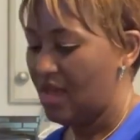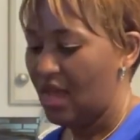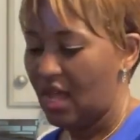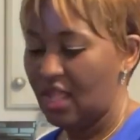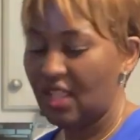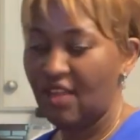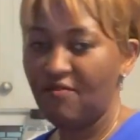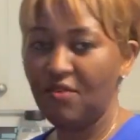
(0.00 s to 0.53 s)

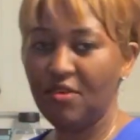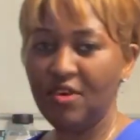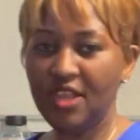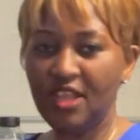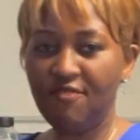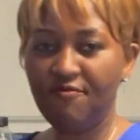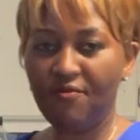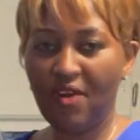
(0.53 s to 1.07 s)
and I've
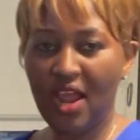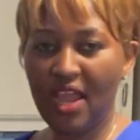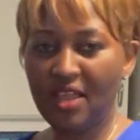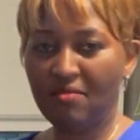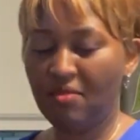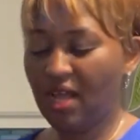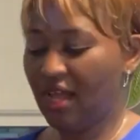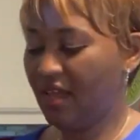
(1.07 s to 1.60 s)
already fried
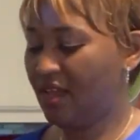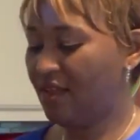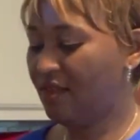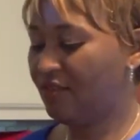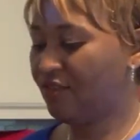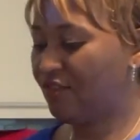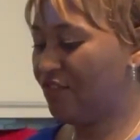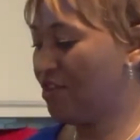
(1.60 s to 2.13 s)
my
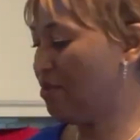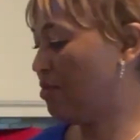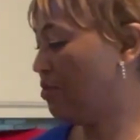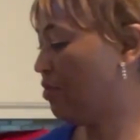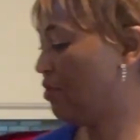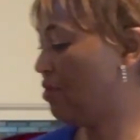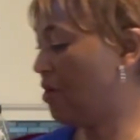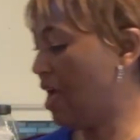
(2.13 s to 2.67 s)
stew.
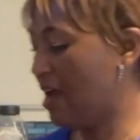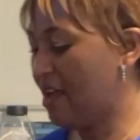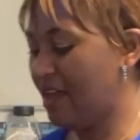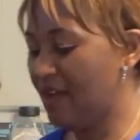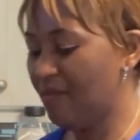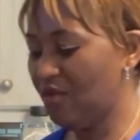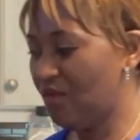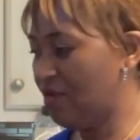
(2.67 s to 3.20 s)
So I
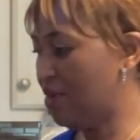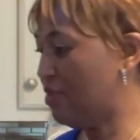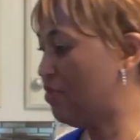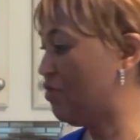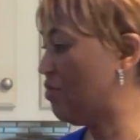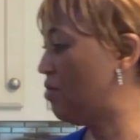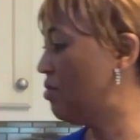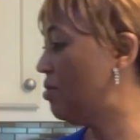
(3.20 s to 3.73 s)
am going
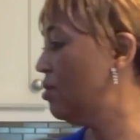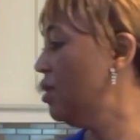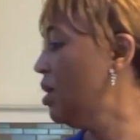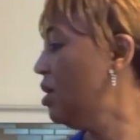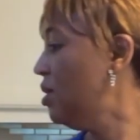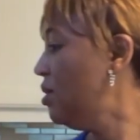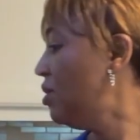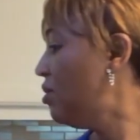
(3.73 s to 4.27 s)
to
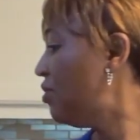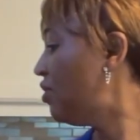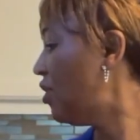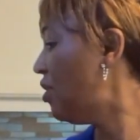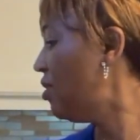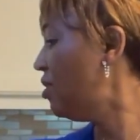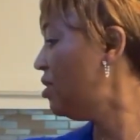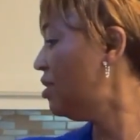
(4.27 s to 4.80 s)

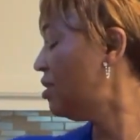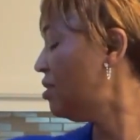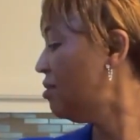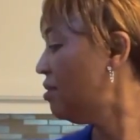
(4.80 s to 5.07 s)
turn